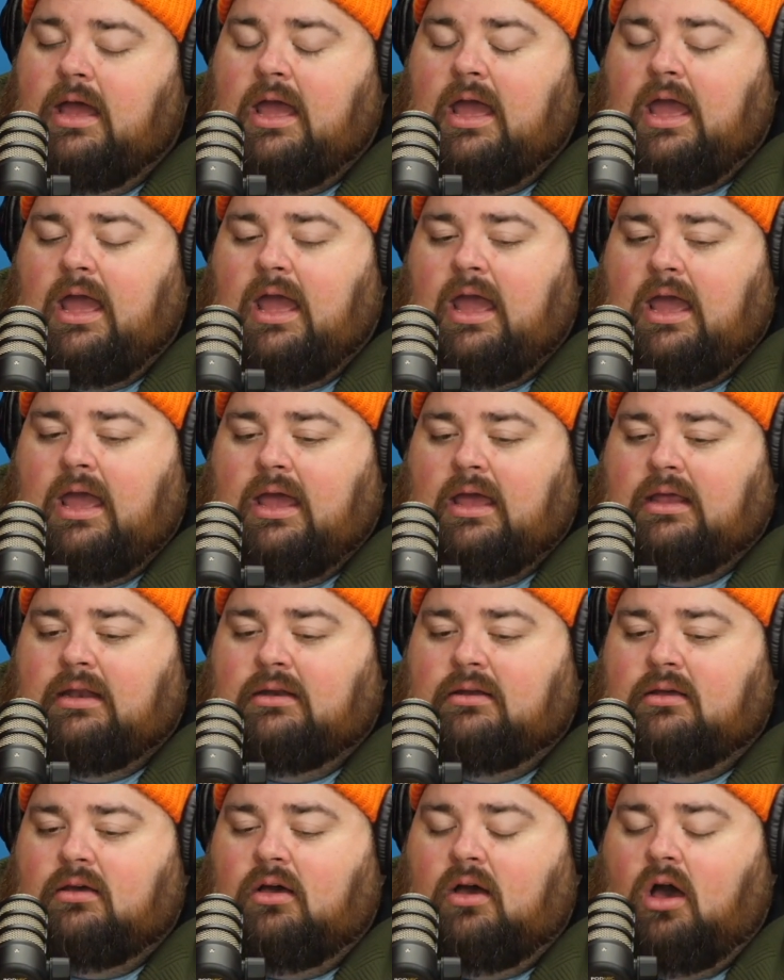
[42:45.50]

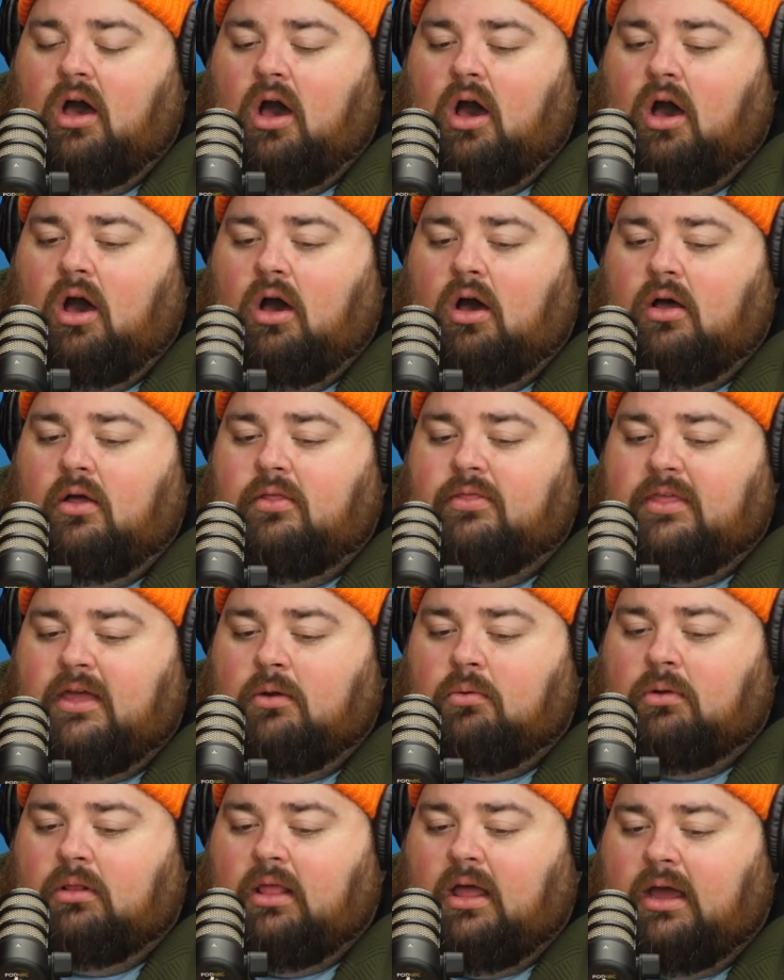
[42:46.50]
and they
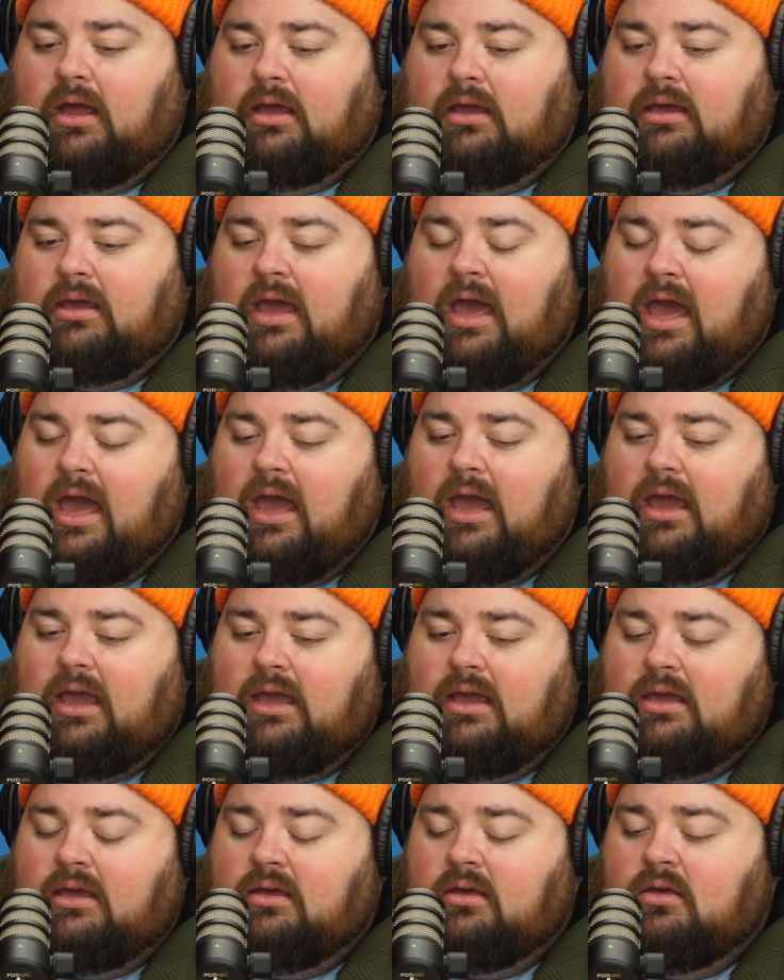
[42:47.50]
were like,
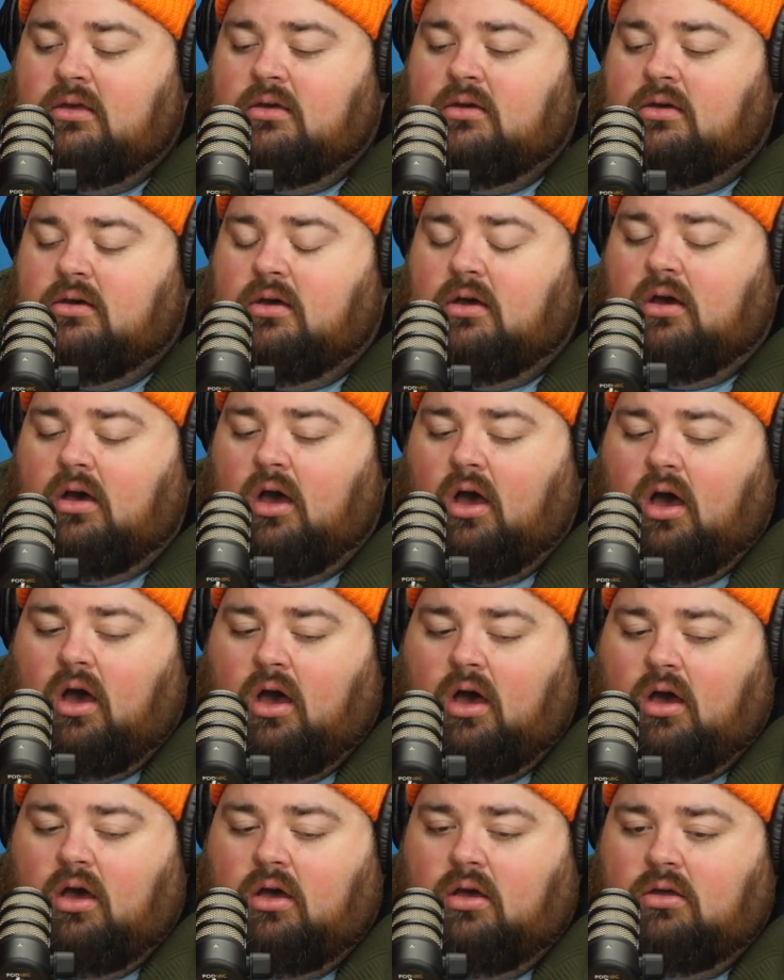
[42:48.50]
"Hey,
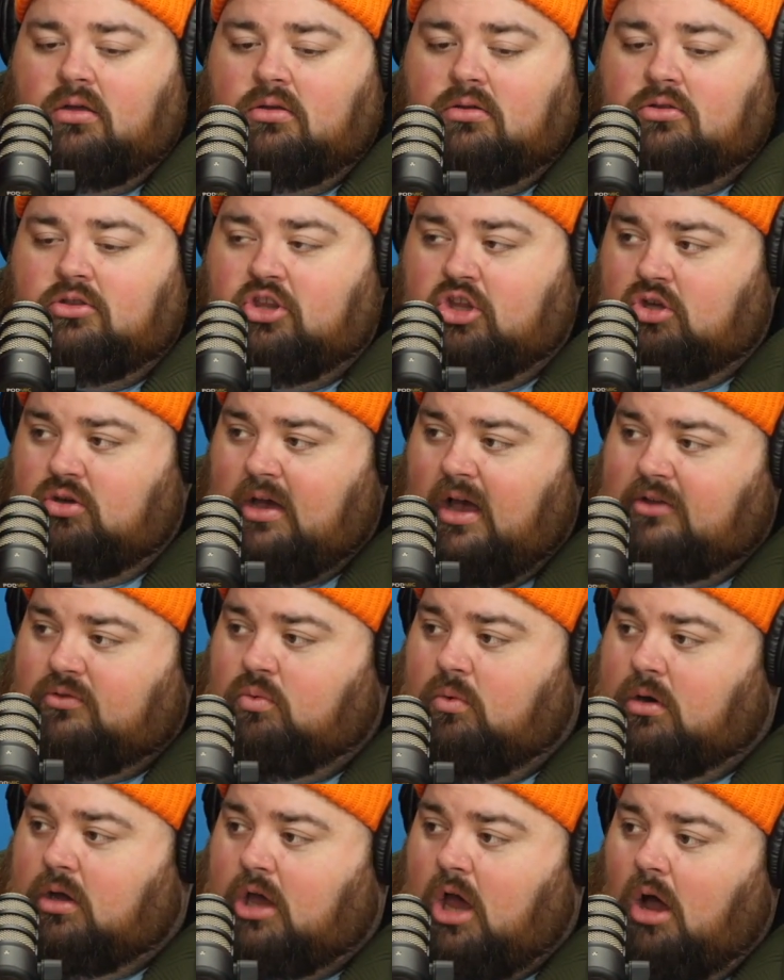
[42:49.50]
do you guys
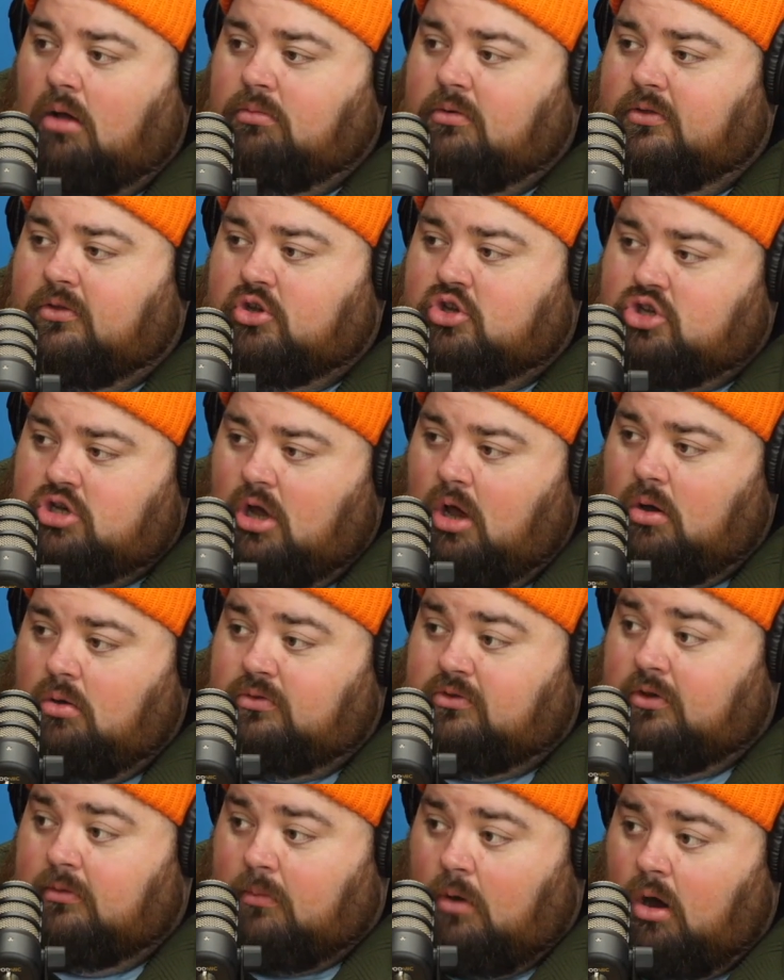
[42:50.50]
want to come to the show
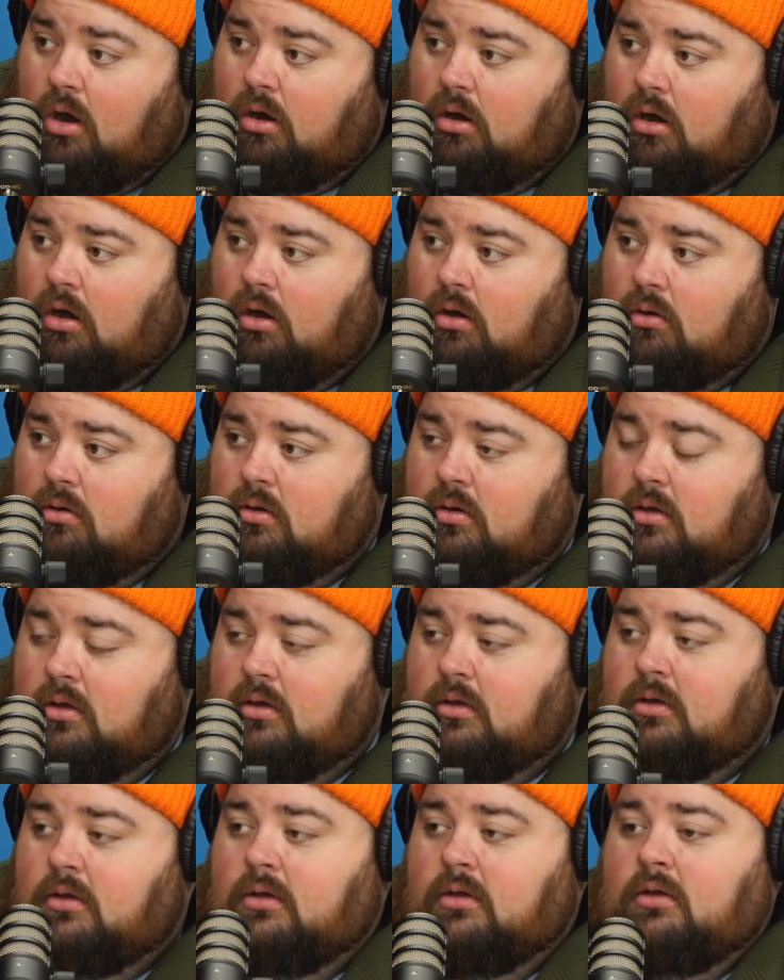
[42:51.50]
tomorrow?"
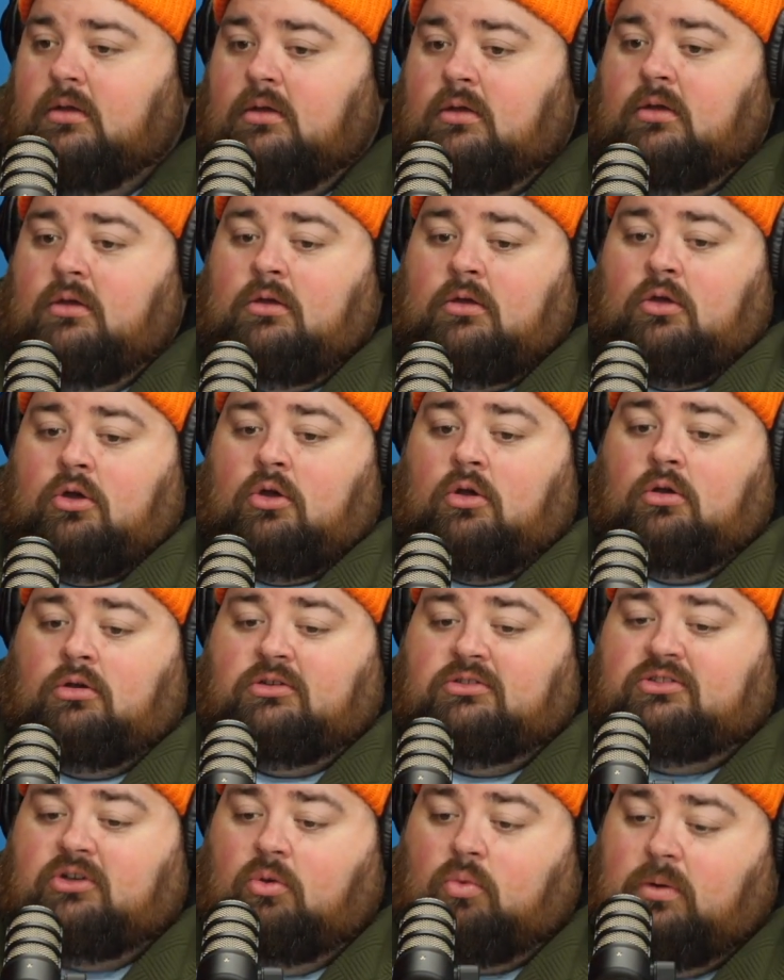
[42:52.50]

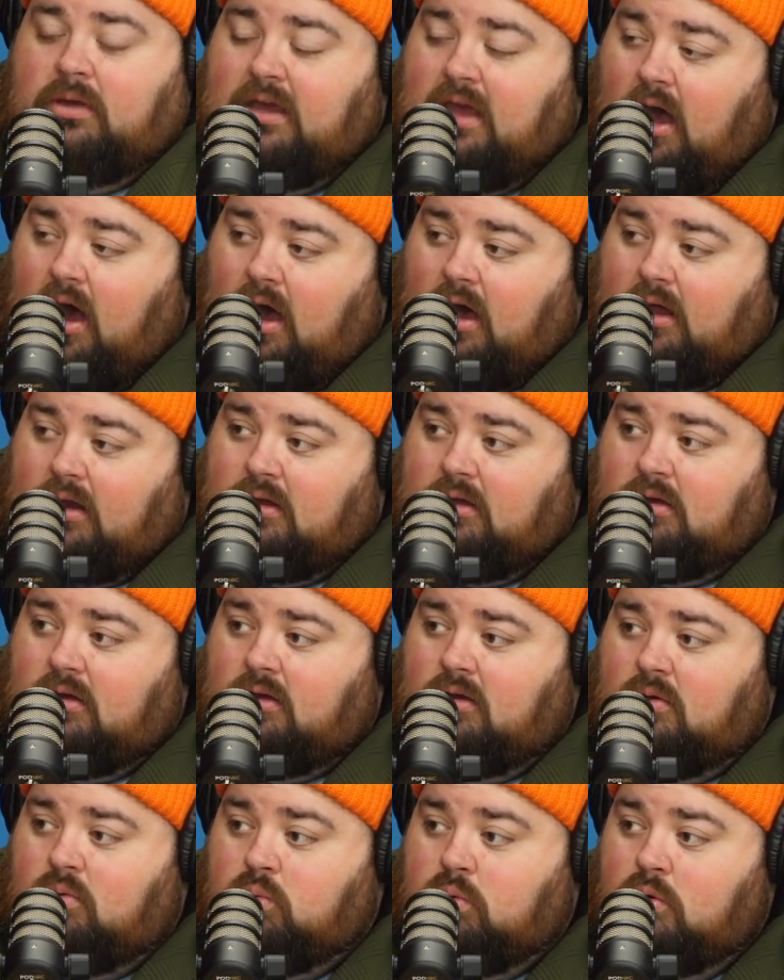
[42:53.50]
So we got
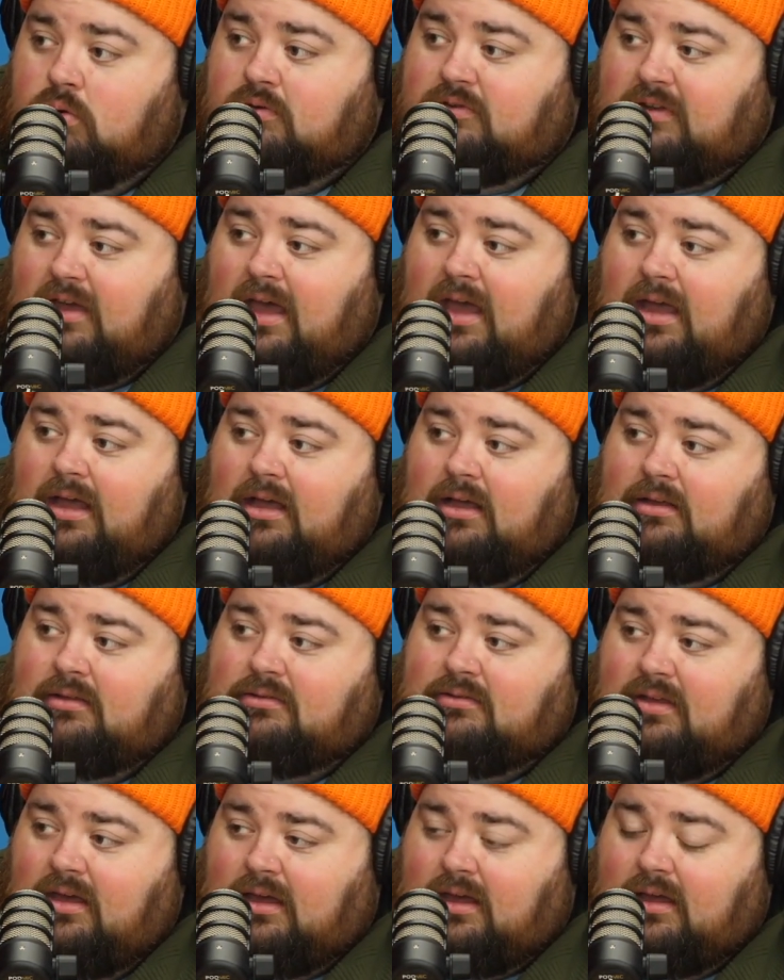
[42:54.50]
Wu-Tang
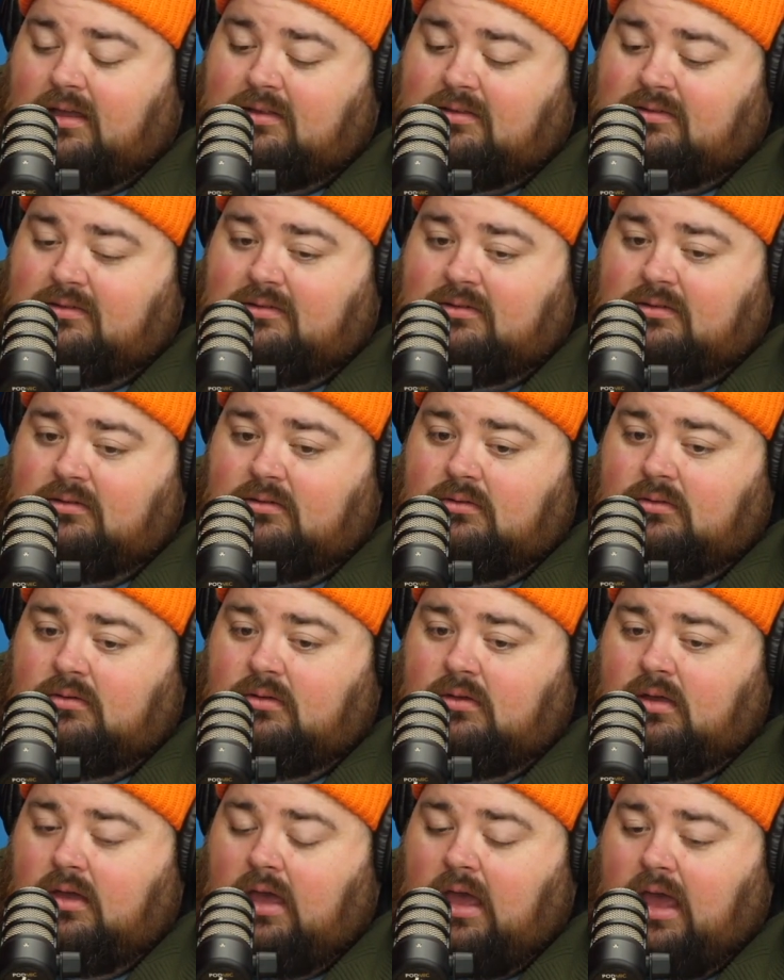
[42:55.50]
tickets,
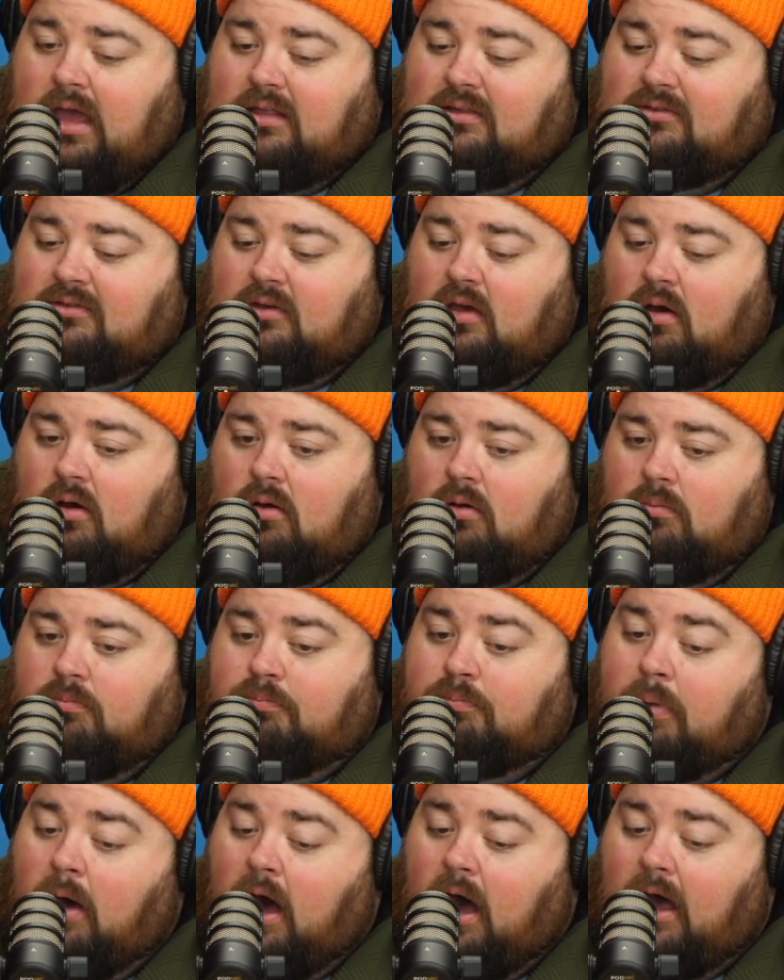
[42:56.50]
and so
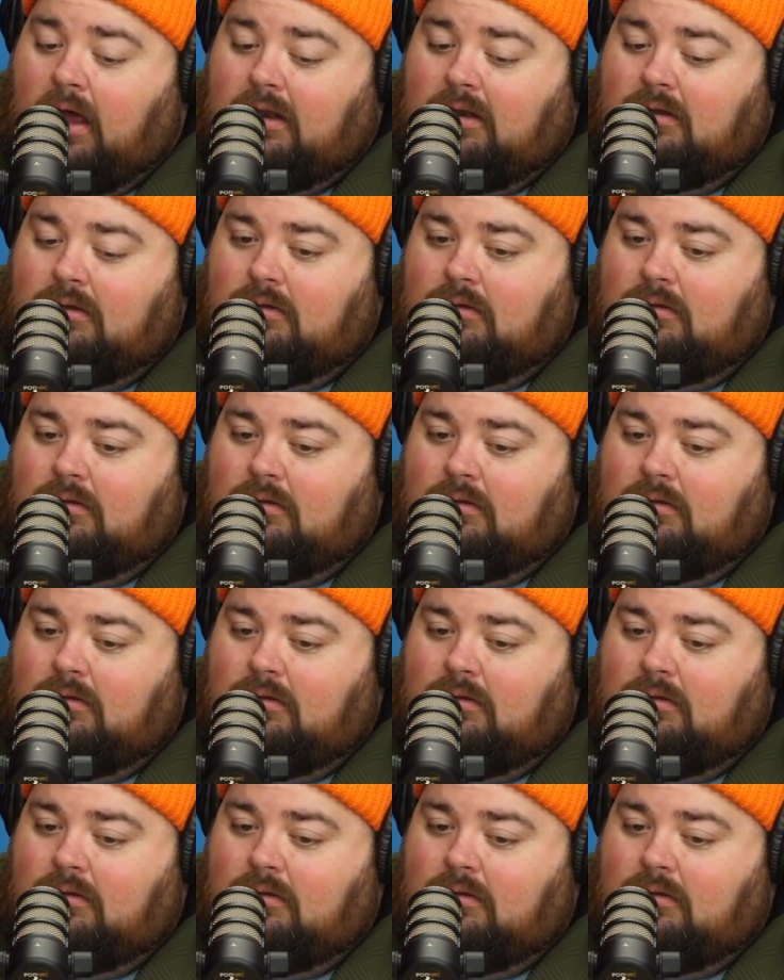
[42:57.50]
but